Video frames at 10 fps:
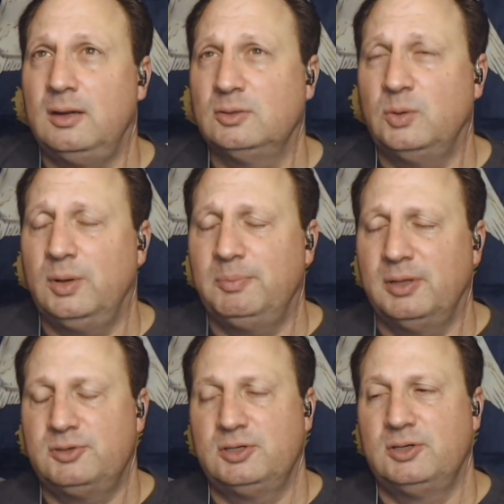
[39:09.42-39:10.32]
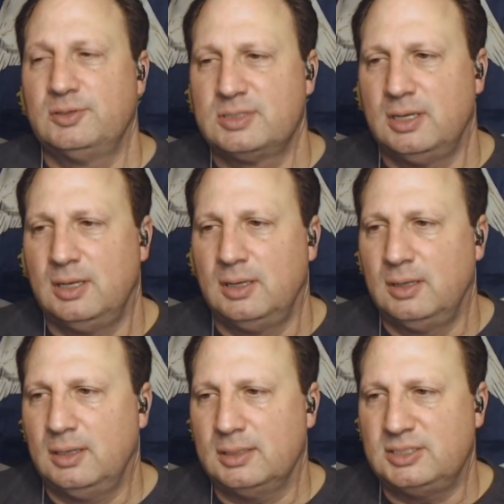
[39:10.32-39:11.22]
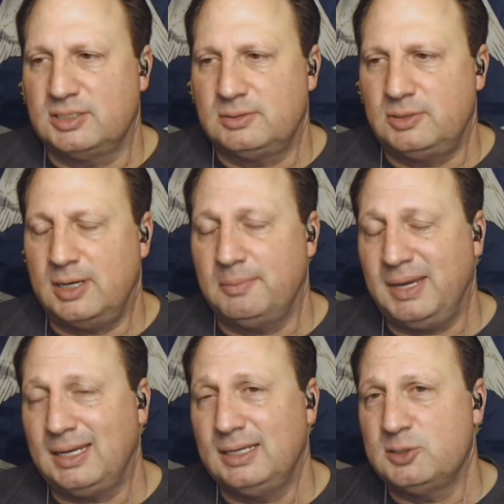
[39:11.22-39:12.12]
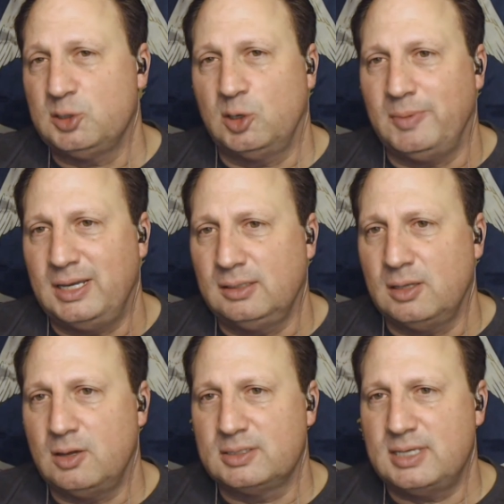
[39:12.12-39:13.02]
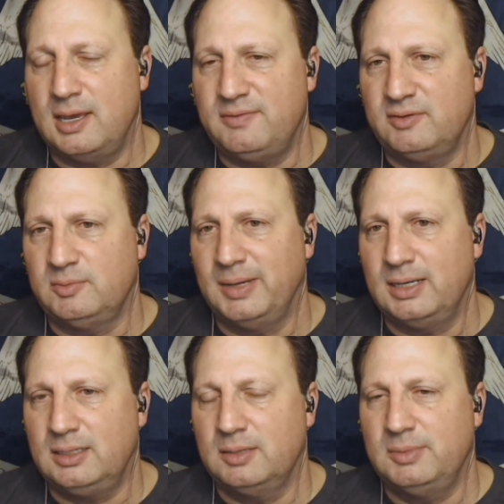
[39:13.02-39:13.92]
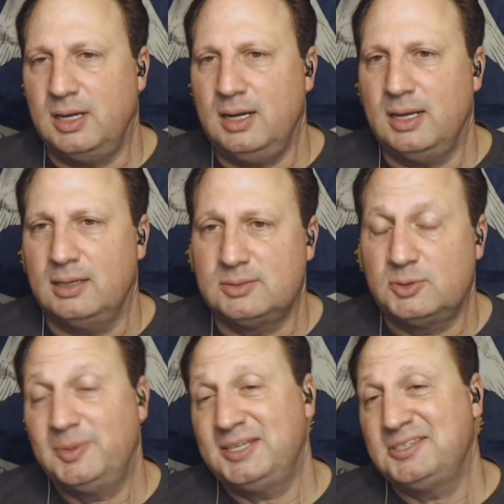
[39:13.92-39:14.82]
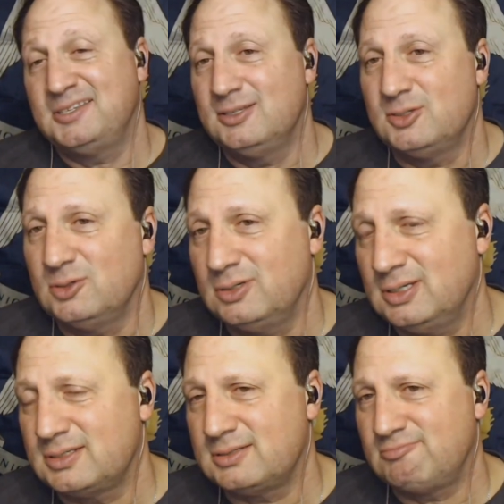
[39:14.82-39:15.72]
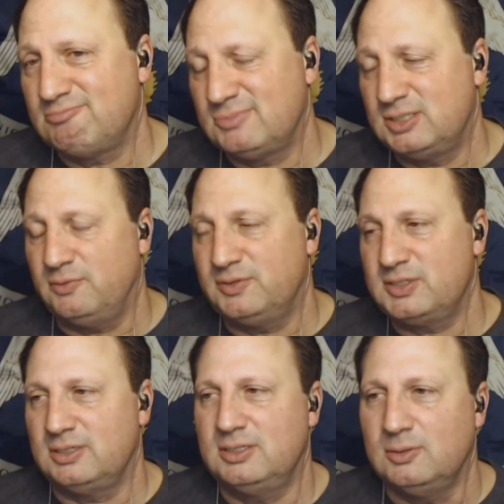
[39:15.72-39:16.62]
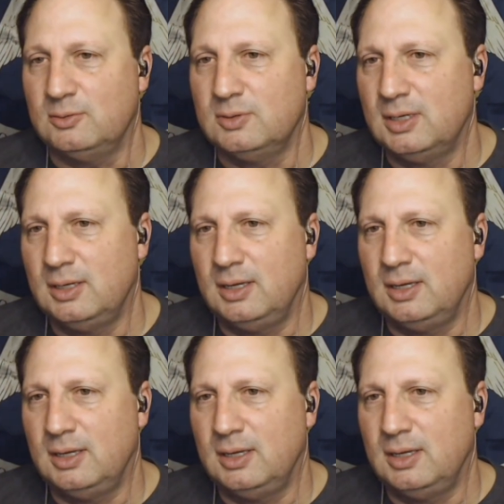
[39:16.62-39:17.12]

I don't know, 20 plus years, just try to make it easier on my in-laws, have everybody come to our house, which makes it easier on us selfishly too.